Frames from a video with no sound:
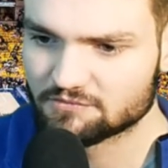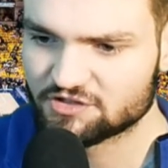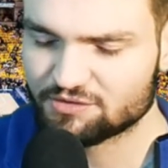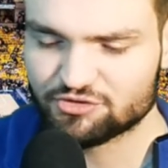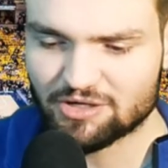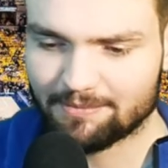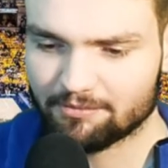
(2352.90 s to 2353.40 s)

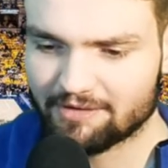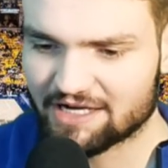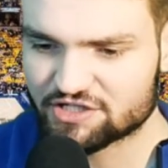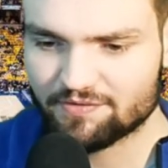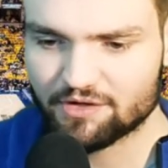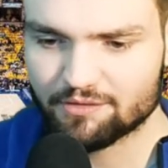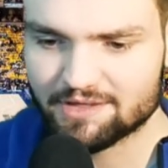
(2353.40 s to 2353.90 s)
Should we drop a
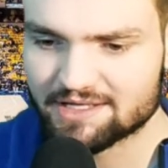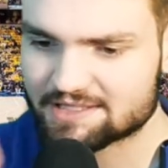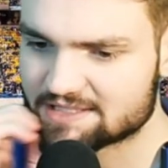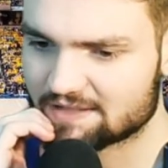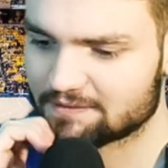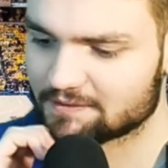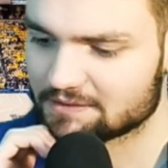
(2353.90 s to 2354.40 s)
reaction video to
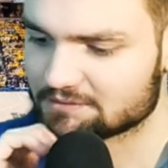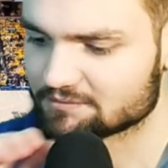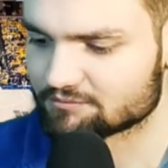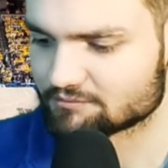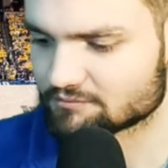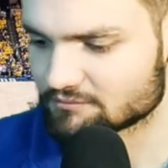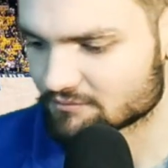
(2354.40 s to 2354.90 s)
this?
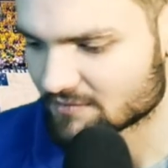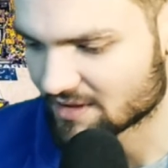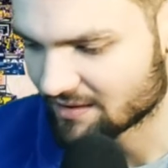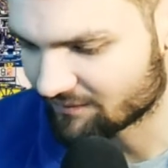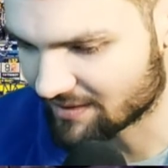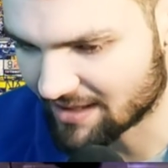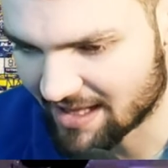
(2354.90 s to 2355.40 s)

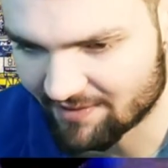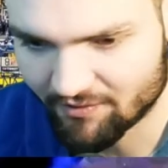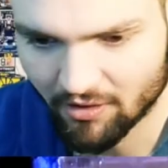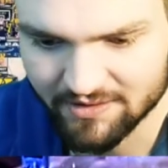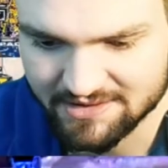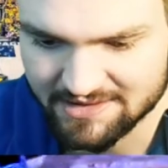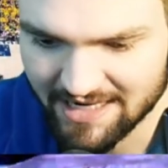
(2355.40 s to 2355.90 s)
Gotta have
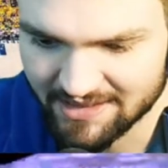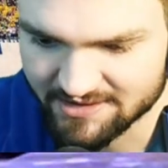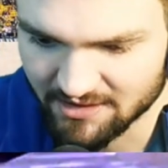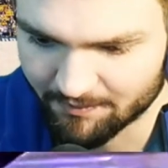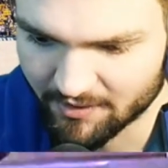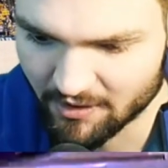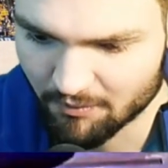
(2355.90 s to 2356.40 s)
all the stats
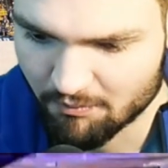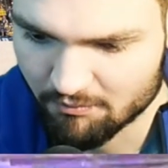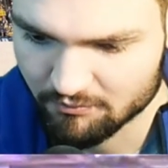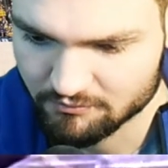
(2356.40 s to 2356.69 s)
up, though.